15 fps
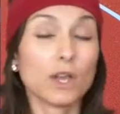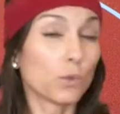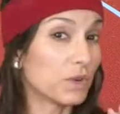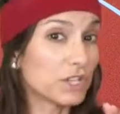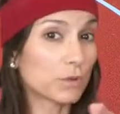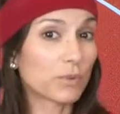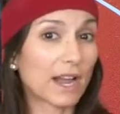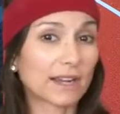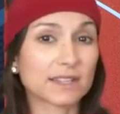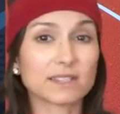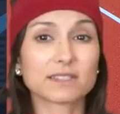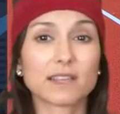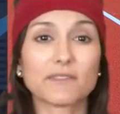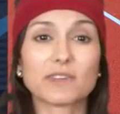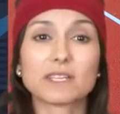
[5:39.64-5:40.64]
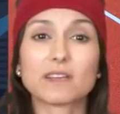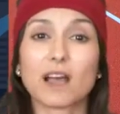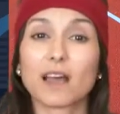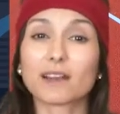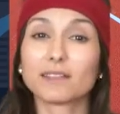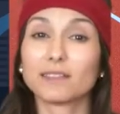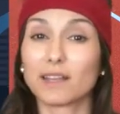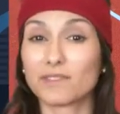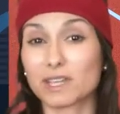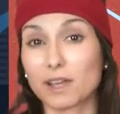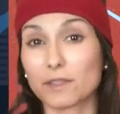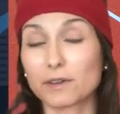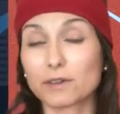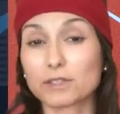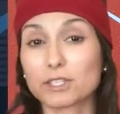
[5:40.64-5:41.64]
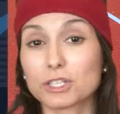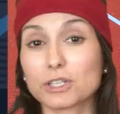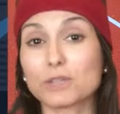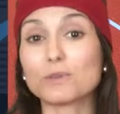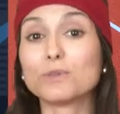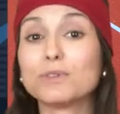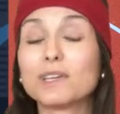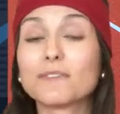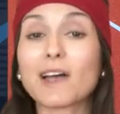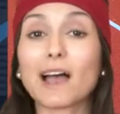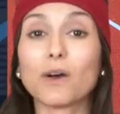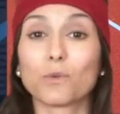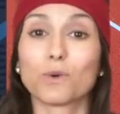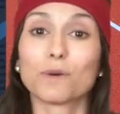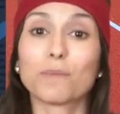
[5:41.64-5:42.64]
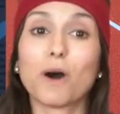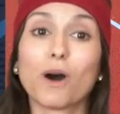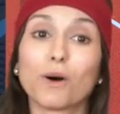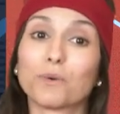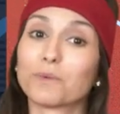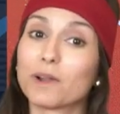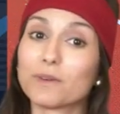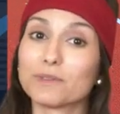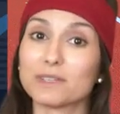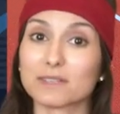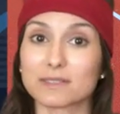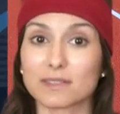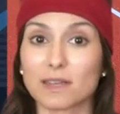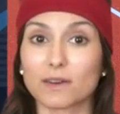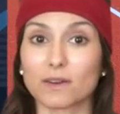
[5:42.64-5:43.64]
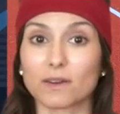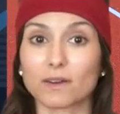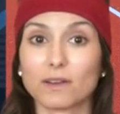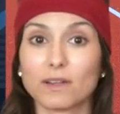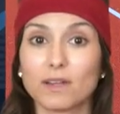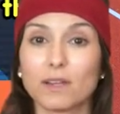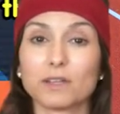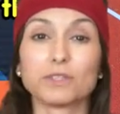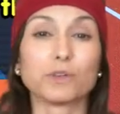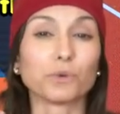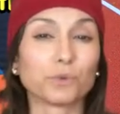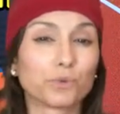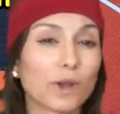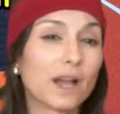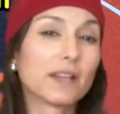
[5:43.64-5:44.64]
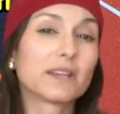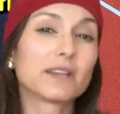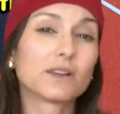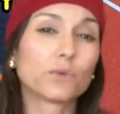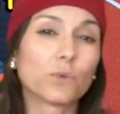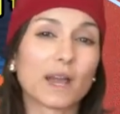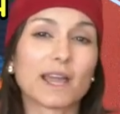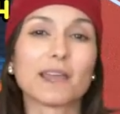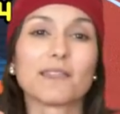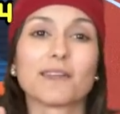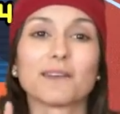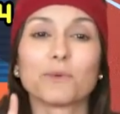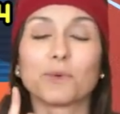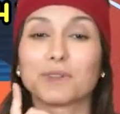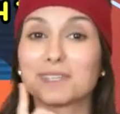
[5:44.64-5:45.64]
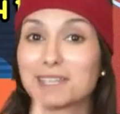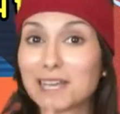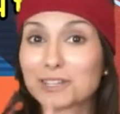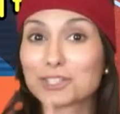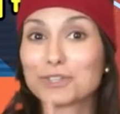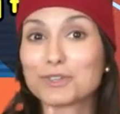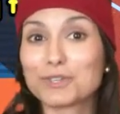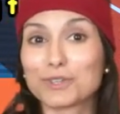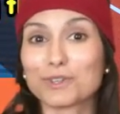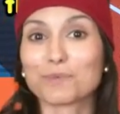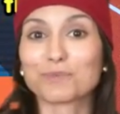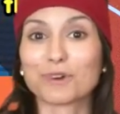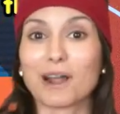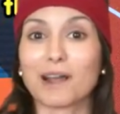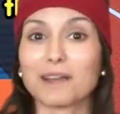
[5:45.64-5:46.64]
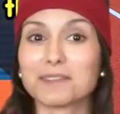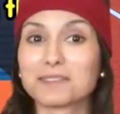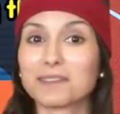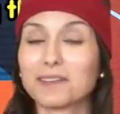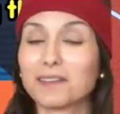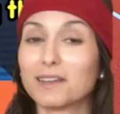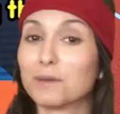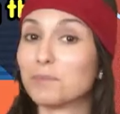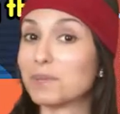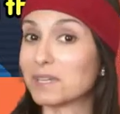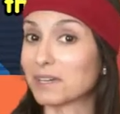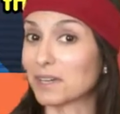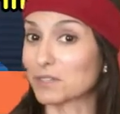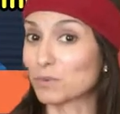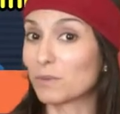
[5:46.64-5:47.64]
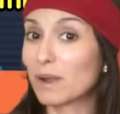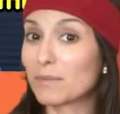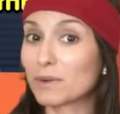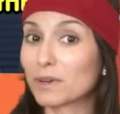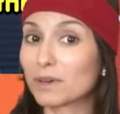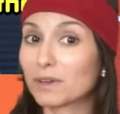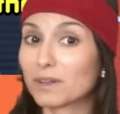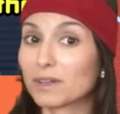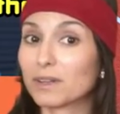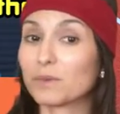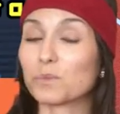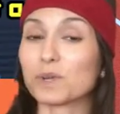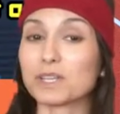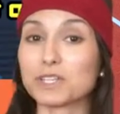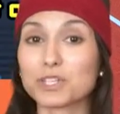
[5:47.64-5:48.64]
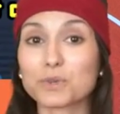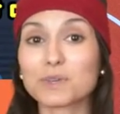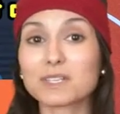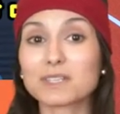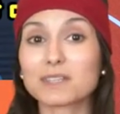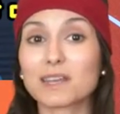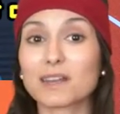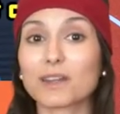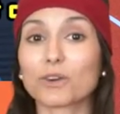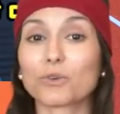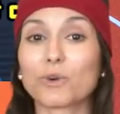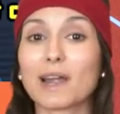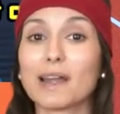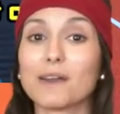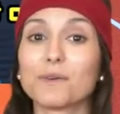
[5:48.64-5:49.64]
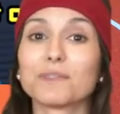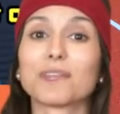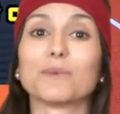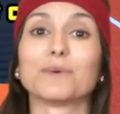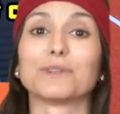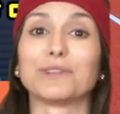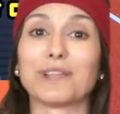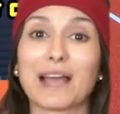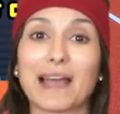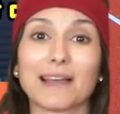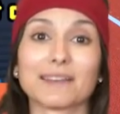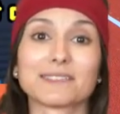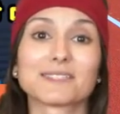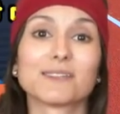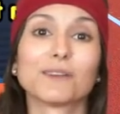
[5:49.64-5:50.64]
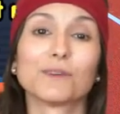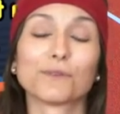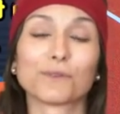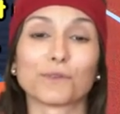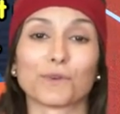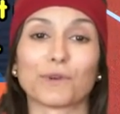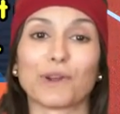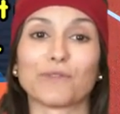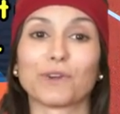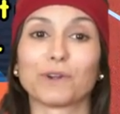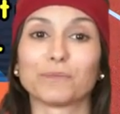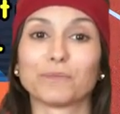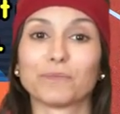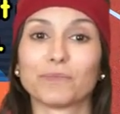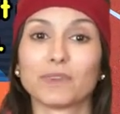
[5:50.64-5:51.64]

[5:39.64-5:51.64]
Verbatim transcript: When you practice loving God and loving others, you live out what Paul wrote in his letter. You'll run in a way that will get you to the prize. Because remember, we do it to get a crown that will last forever.